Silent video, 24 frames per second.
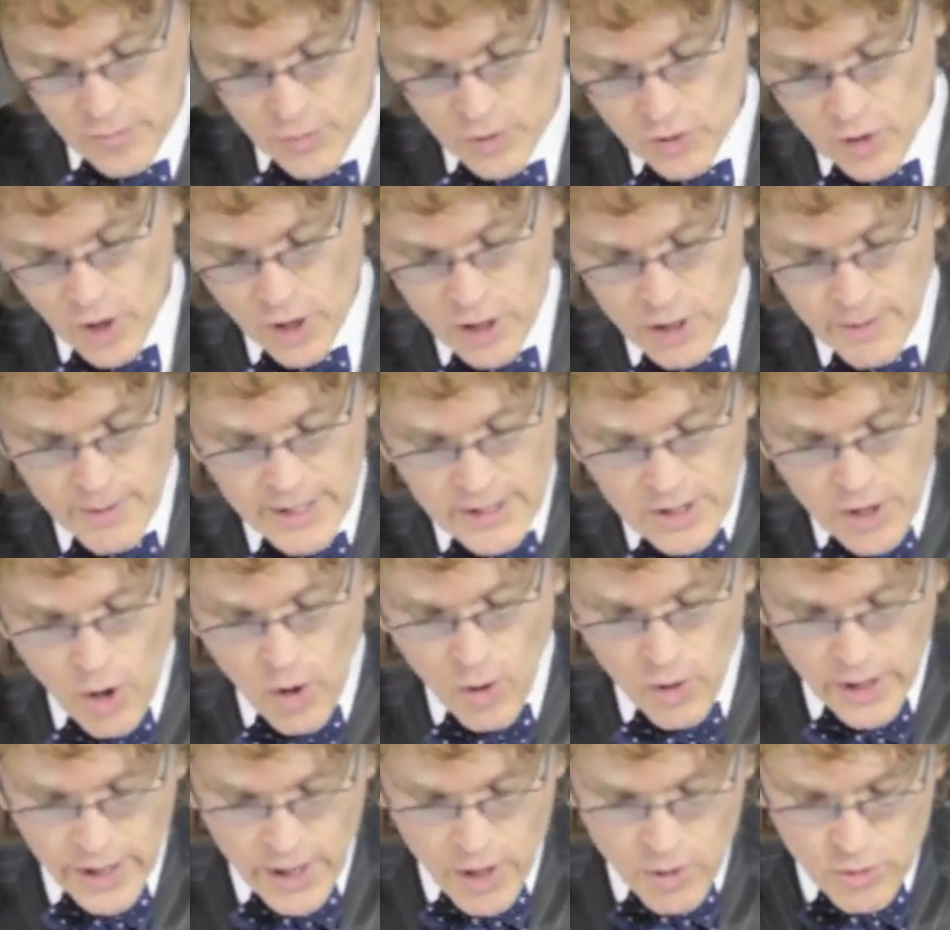talking about the
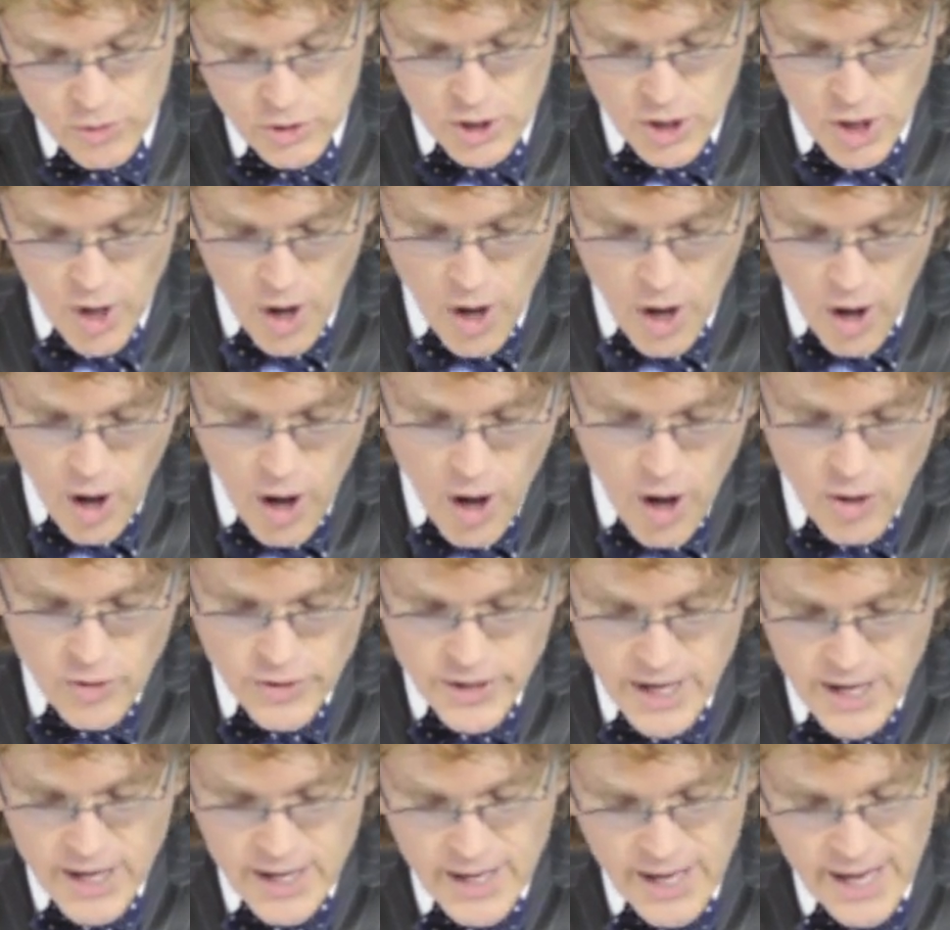Holy Ghost, all
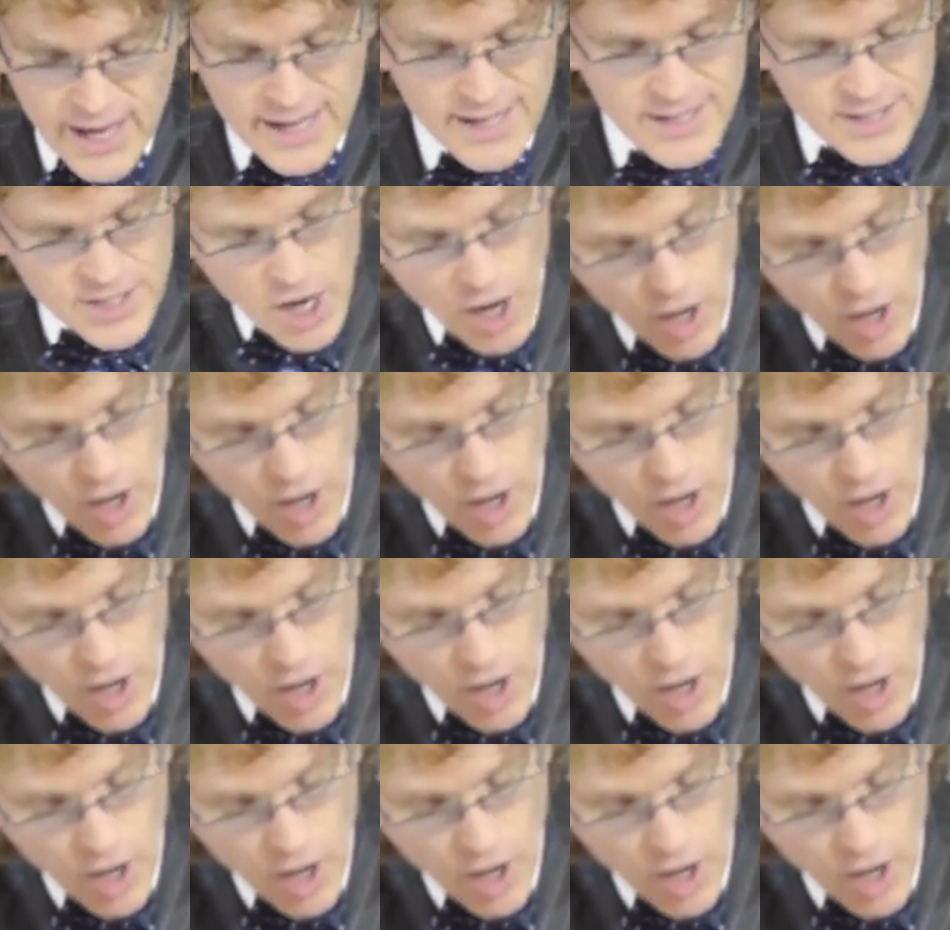ye his